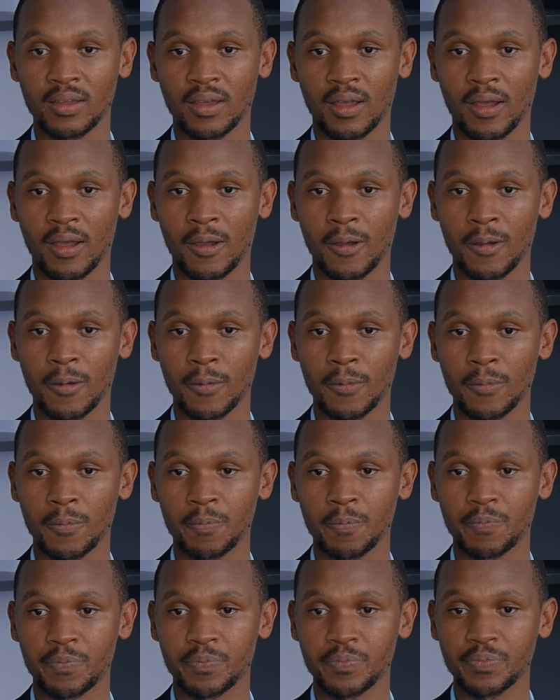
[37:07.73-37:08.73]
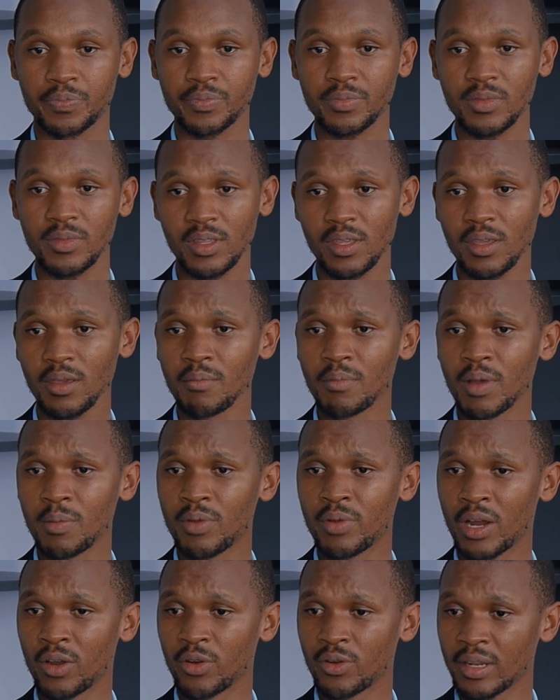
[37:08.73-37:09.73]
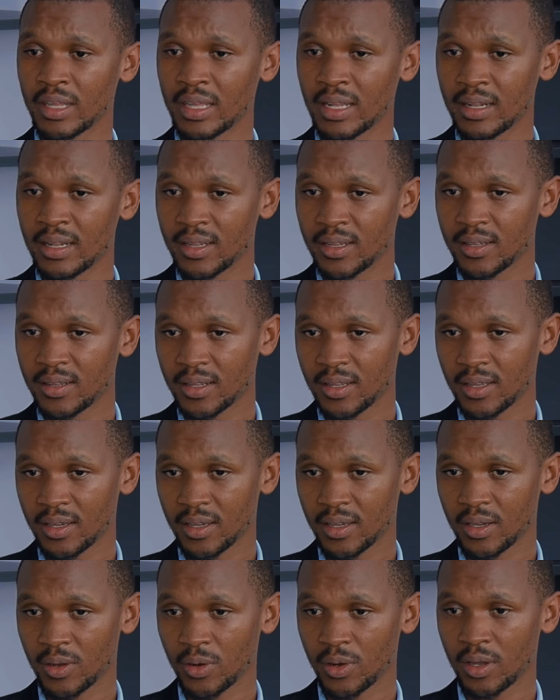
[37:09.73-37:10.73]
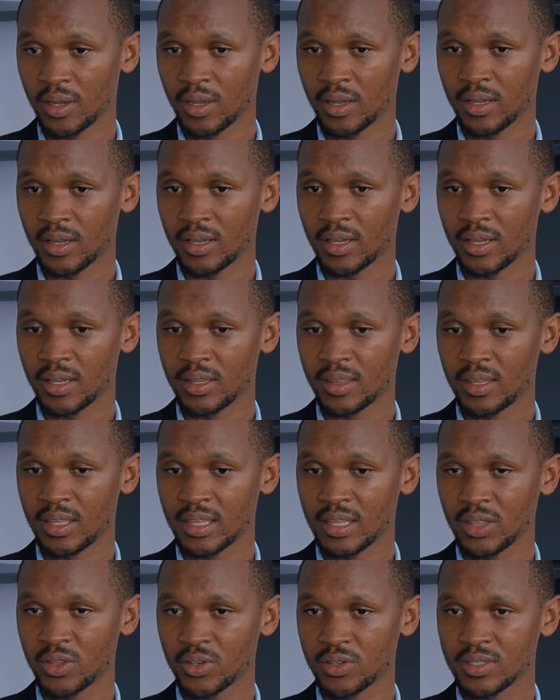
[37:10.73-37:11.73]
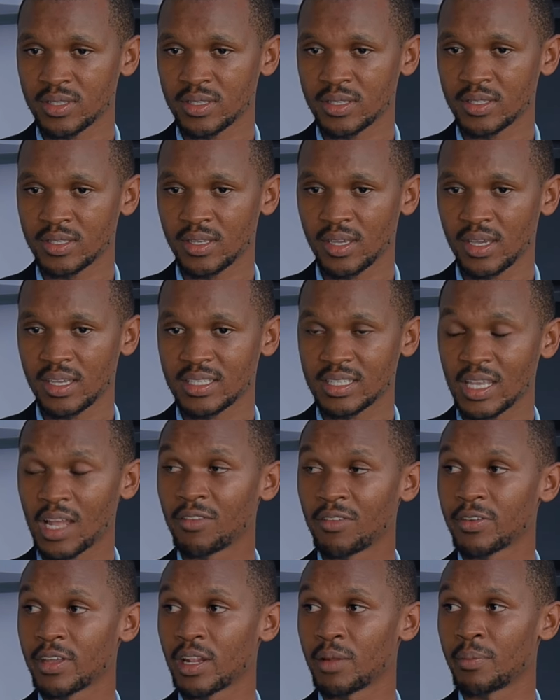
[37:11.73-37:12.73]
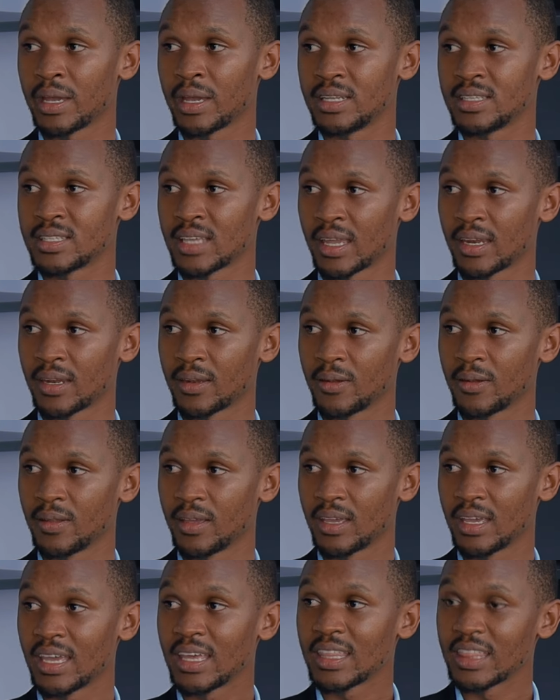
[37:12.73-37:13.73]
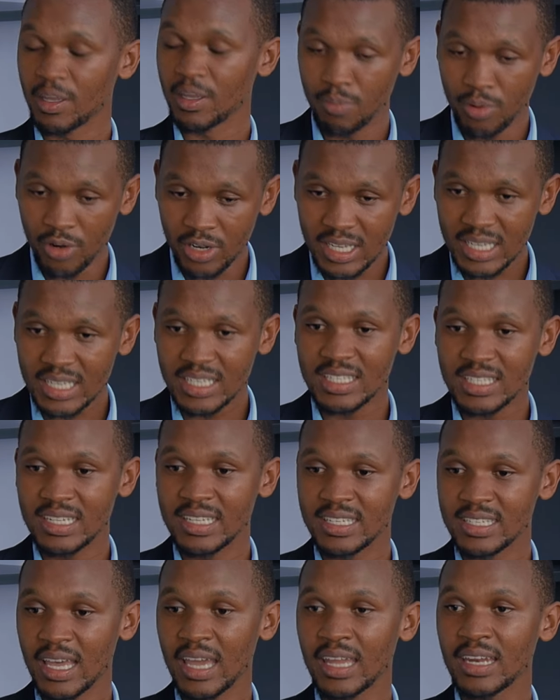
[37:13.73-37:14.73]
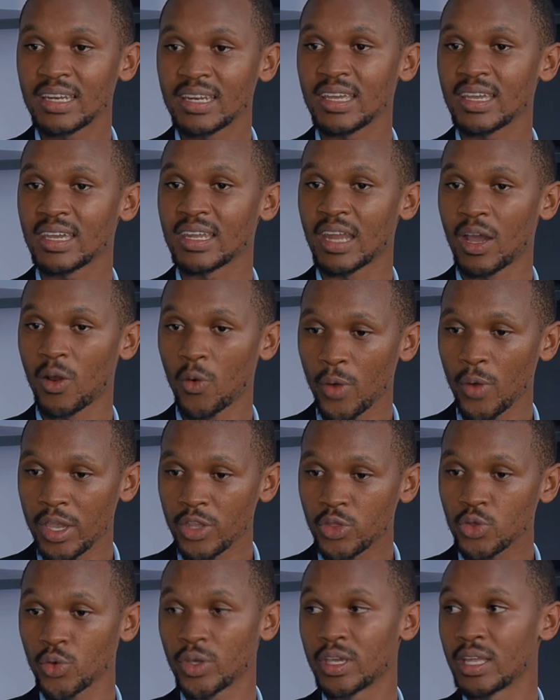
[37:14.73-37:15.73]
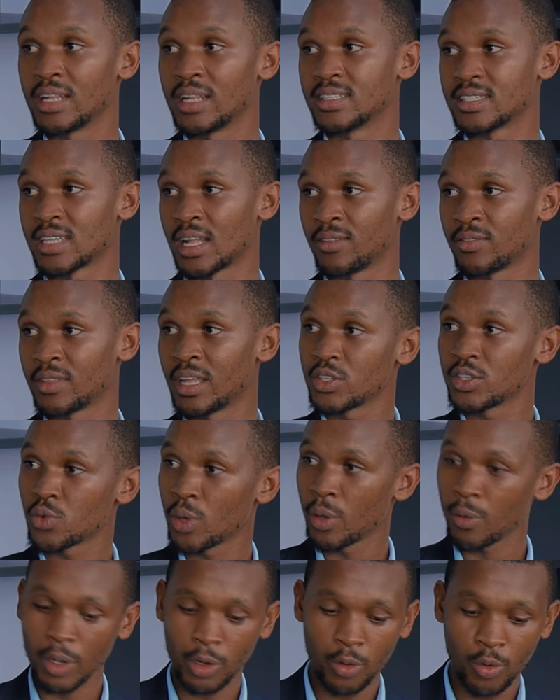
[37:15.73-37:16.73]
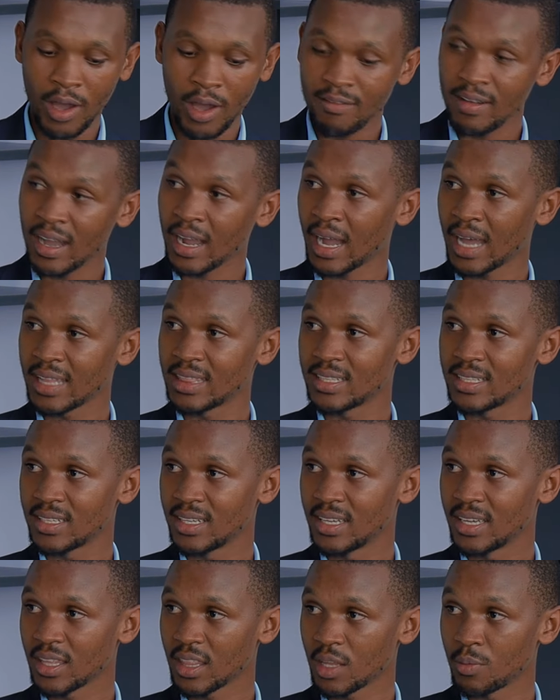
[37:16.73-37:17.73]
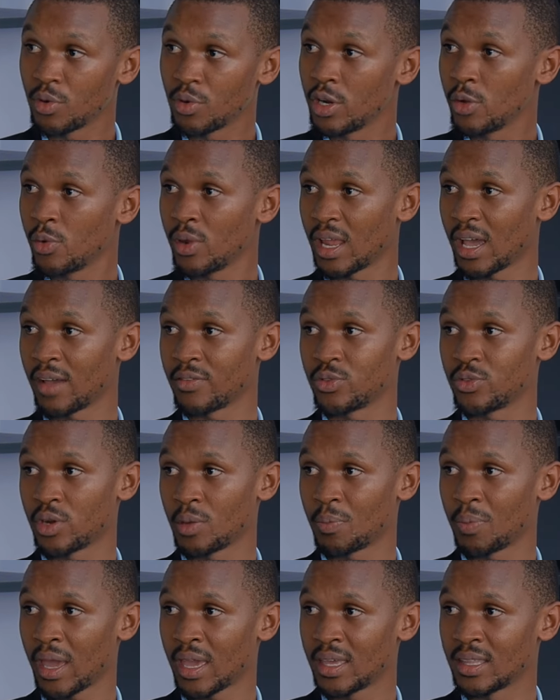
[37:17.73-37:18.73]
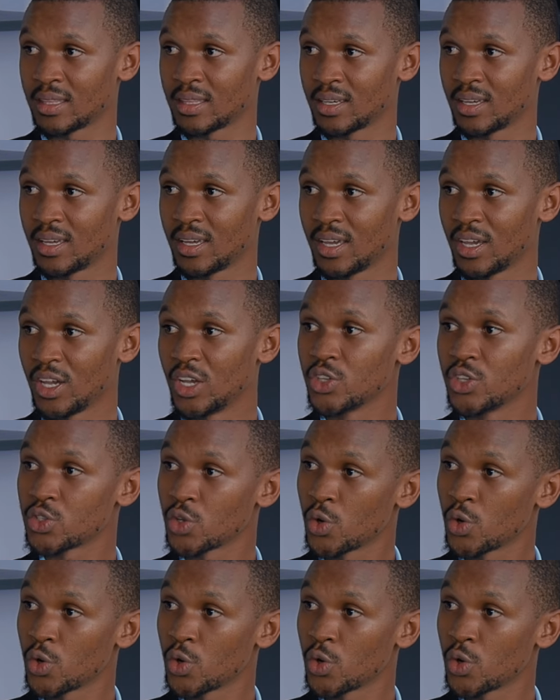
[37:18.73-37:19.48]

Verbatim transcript: Uh, Barbara O'Neill, uh, the title is Self Heal by Design. The body is designed in a way to heal itself. That's why when you have a cut, the body will have to repair it. Yes.